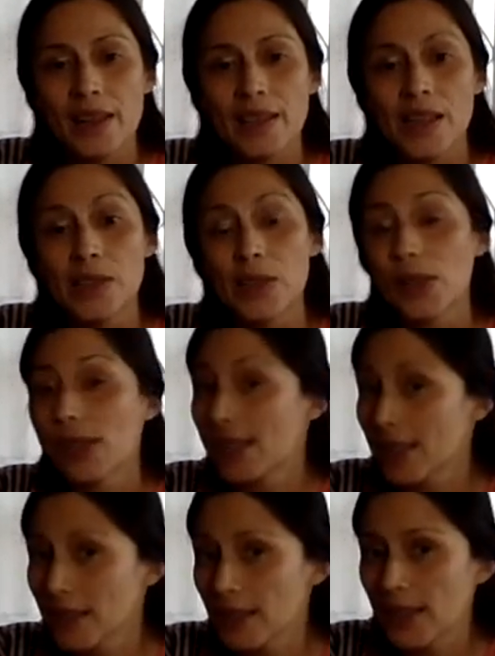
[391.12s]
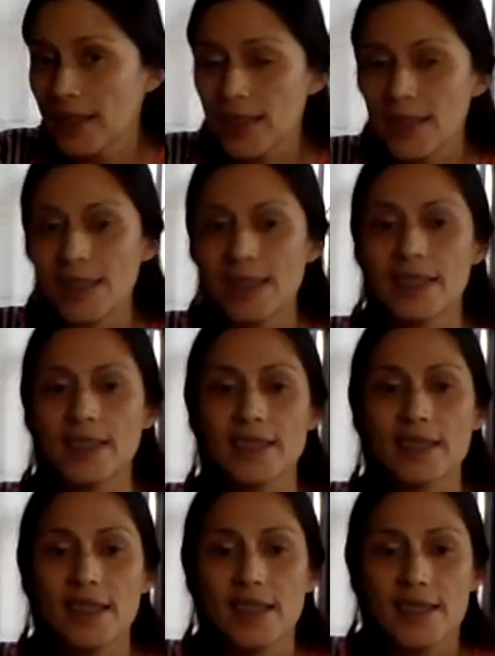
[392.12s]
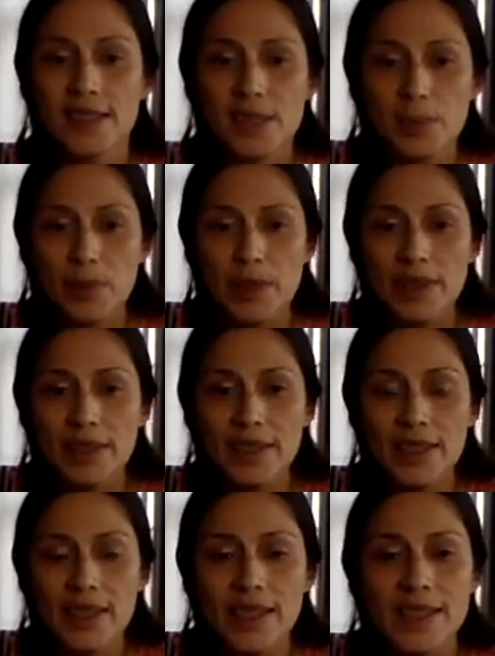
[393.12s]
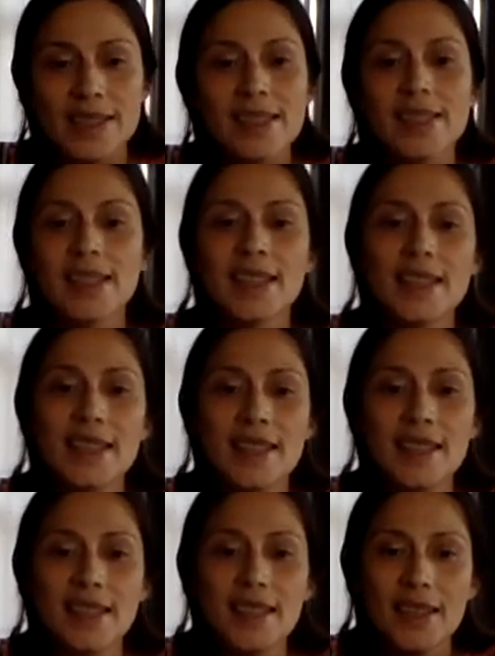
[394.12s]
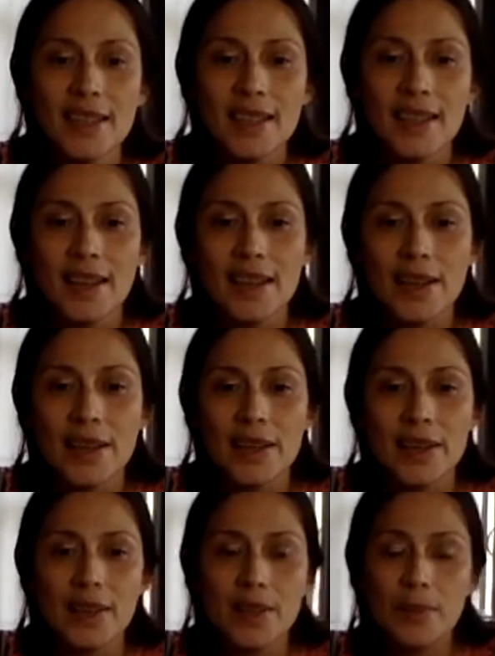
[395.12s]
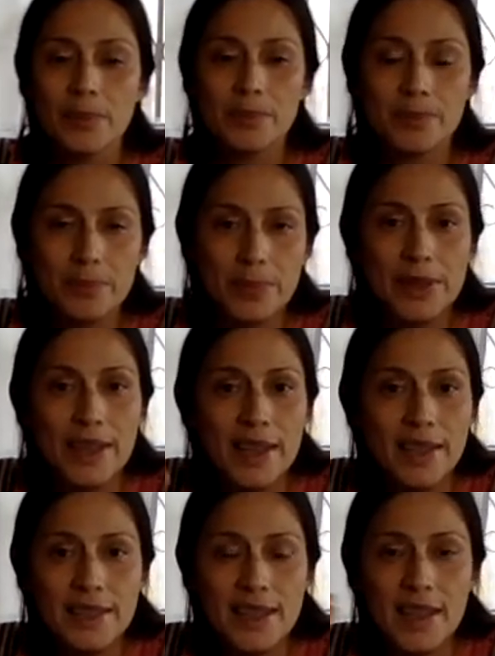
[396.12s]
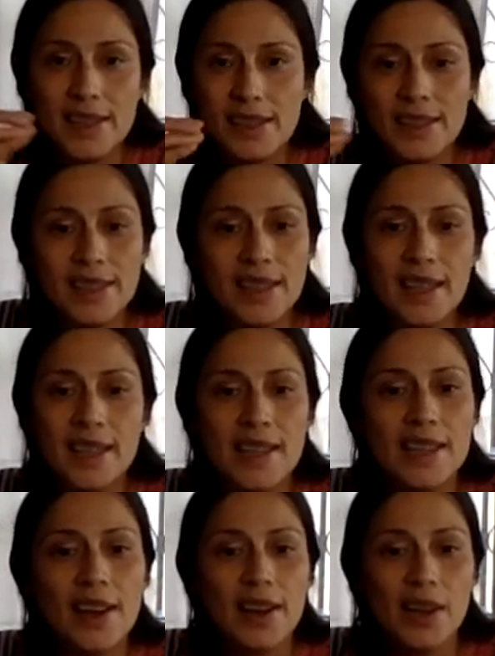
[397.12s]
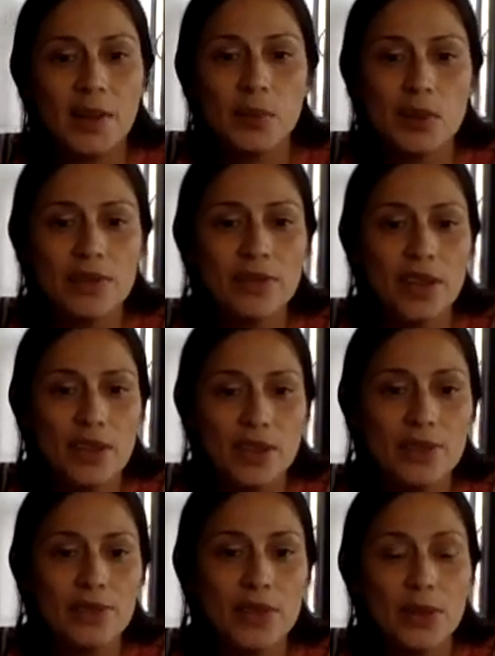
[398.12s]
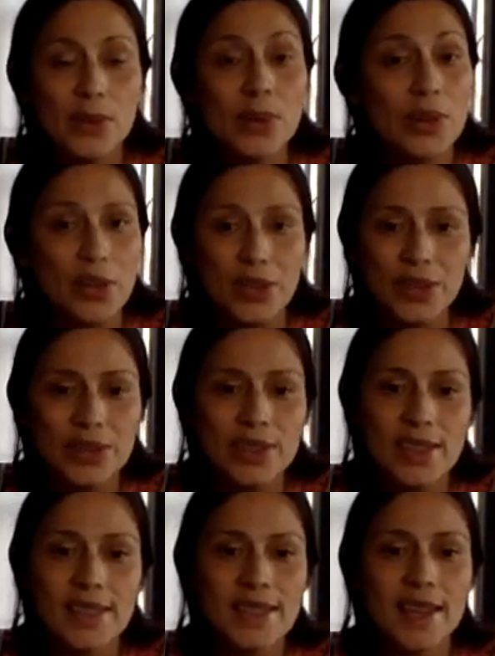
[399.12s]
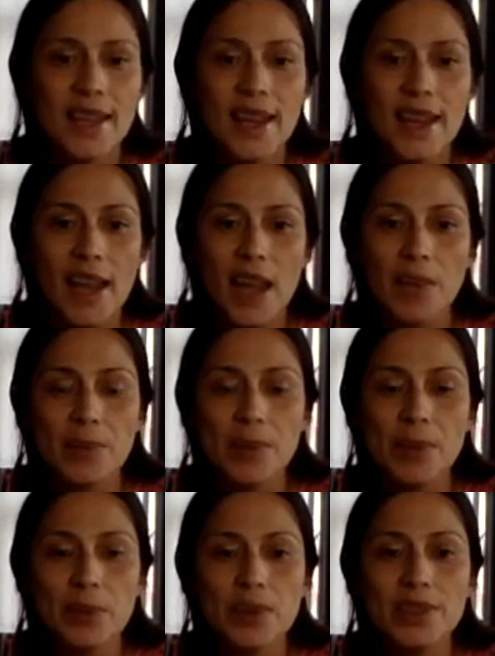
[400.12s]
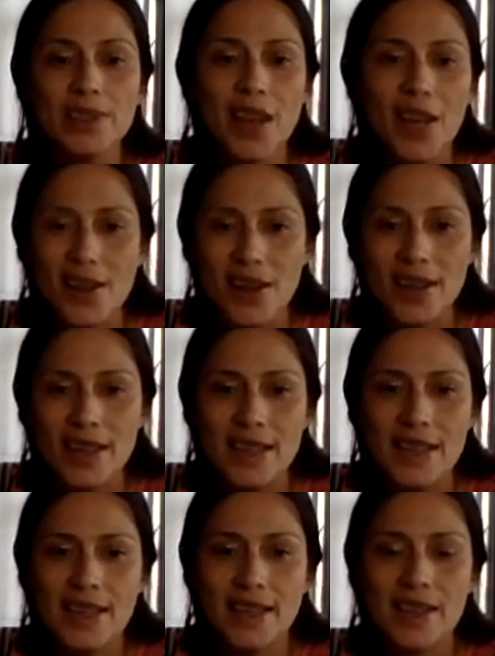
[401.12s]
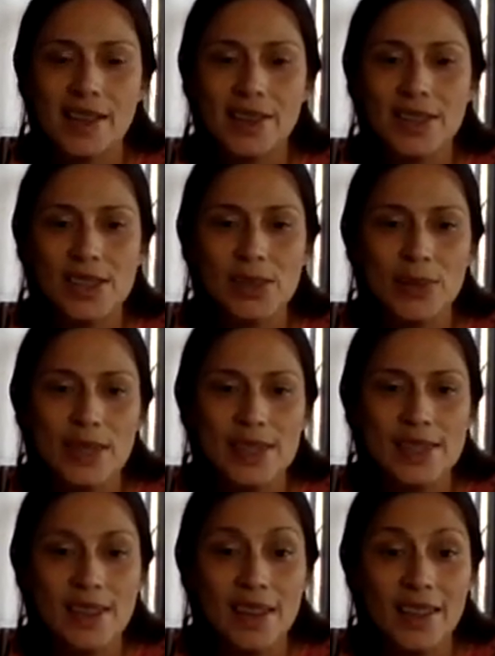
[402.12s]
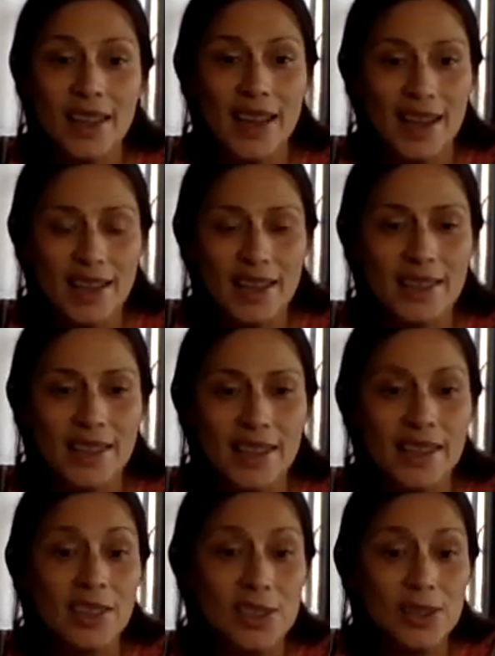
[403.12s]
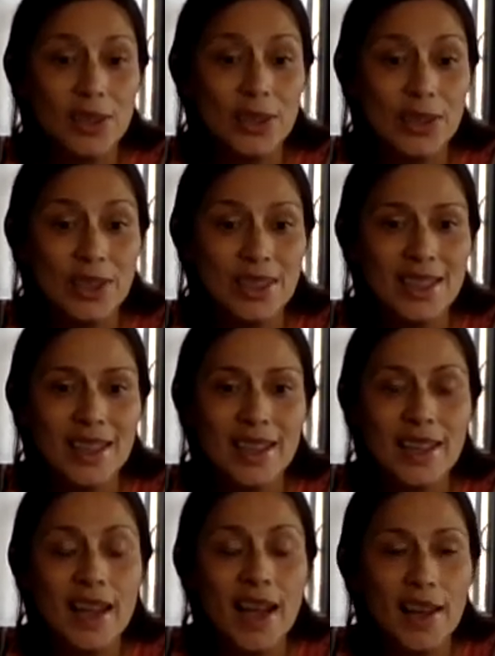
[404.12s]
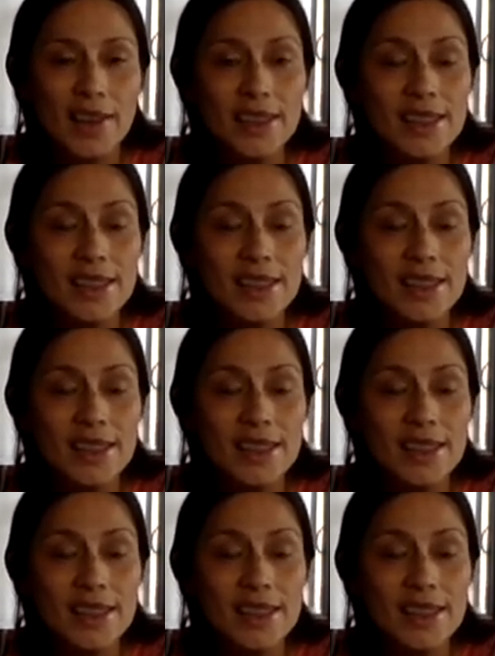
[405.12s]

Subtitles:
Now, teocintle is a spindly and skinny plant. It has a skinny cob with very few kernels, and people gnawed on it, on the sweet stalk, and also learned how to